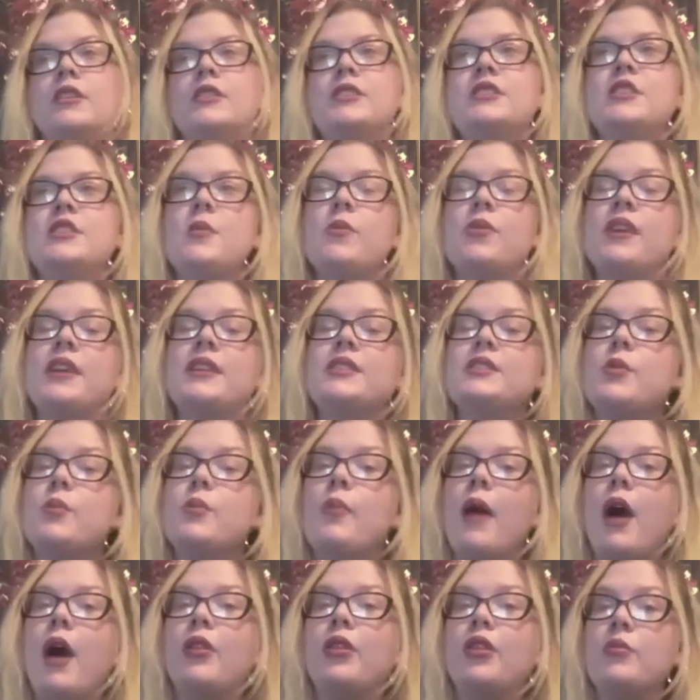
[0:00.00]
some things
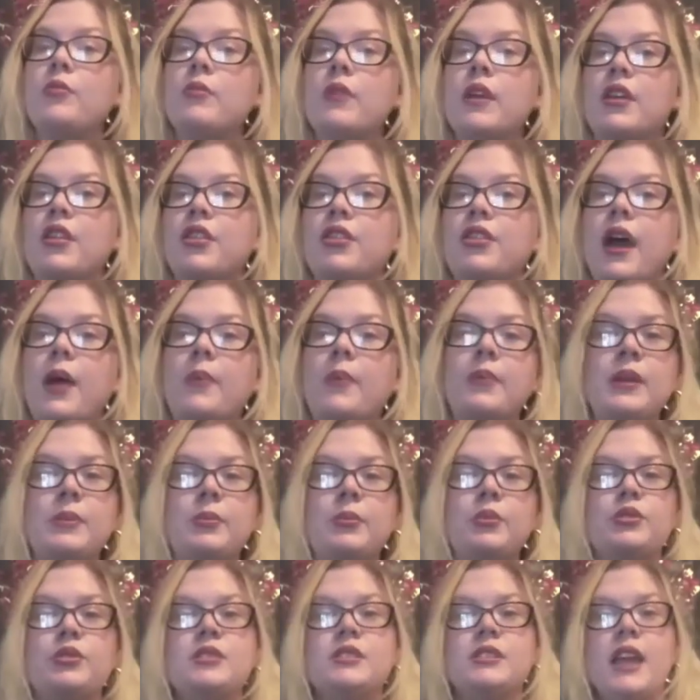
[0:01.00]
about the myth that
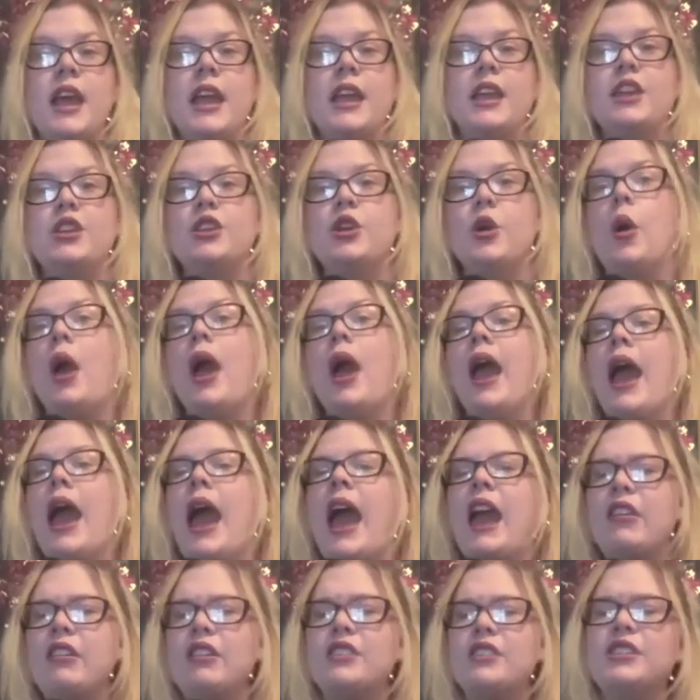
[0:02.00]
people say,
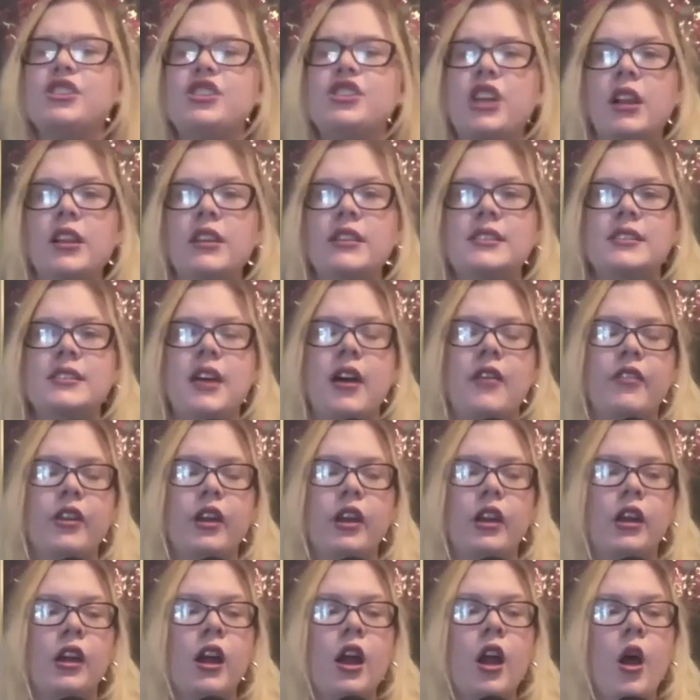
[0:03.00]
Hera is a jealous
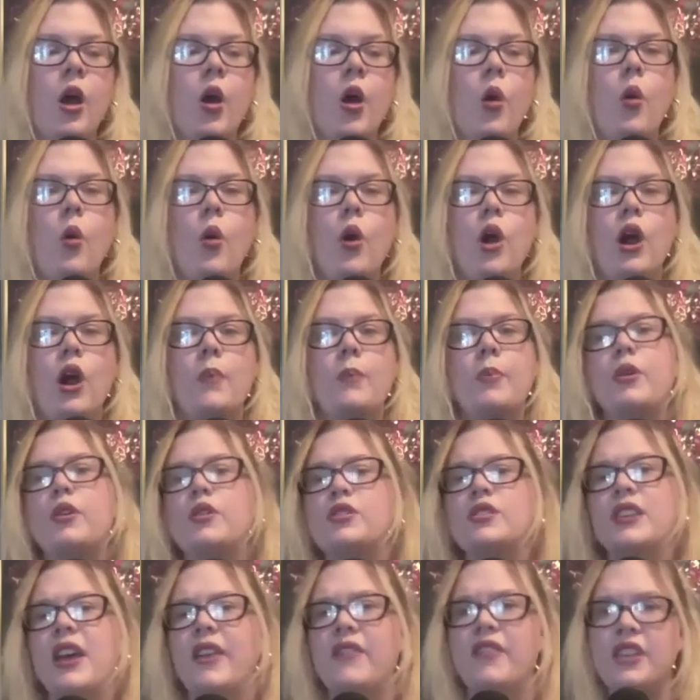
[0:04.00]
lover, or
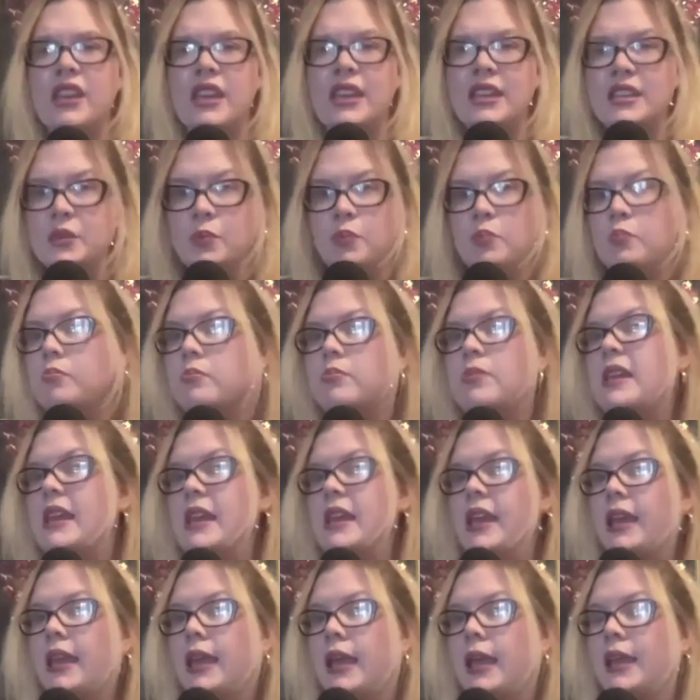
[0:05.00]
Persephone is
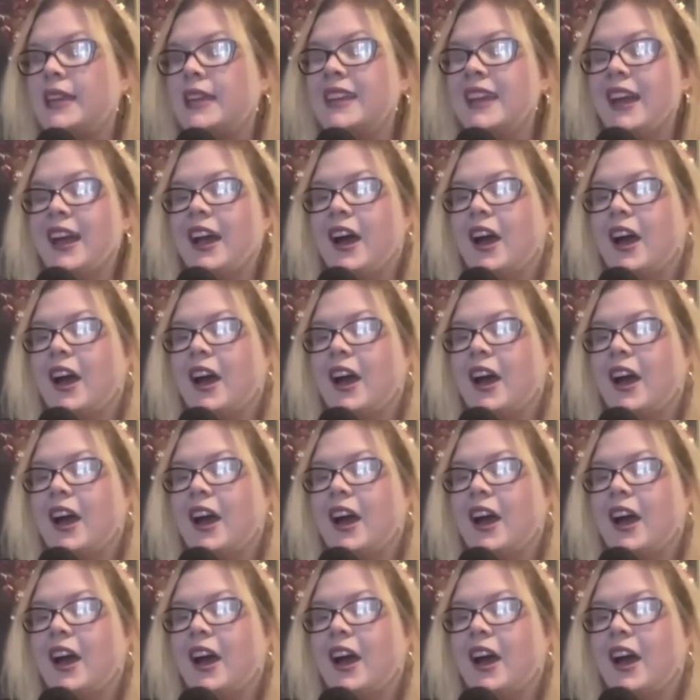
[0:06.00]
meek, or